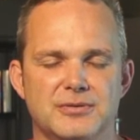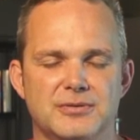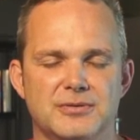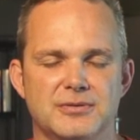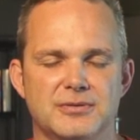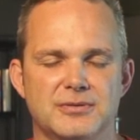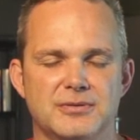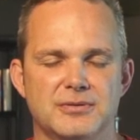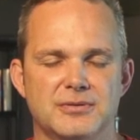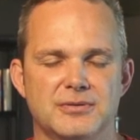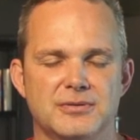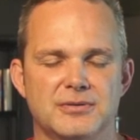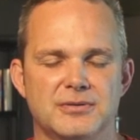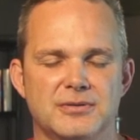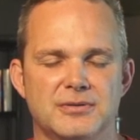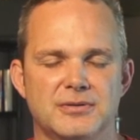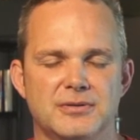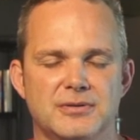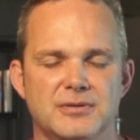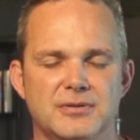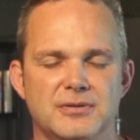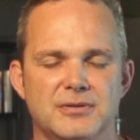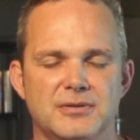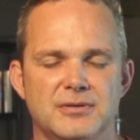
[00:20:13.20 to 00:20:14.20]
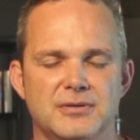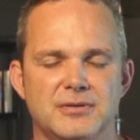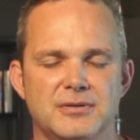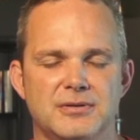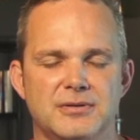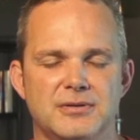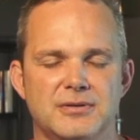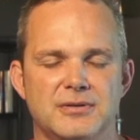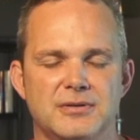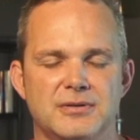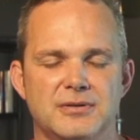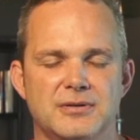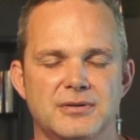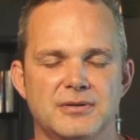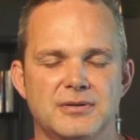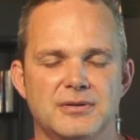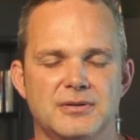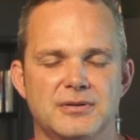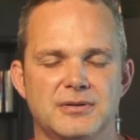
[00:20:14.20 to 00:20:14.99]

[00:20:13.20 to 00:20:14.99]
Nobody speaks.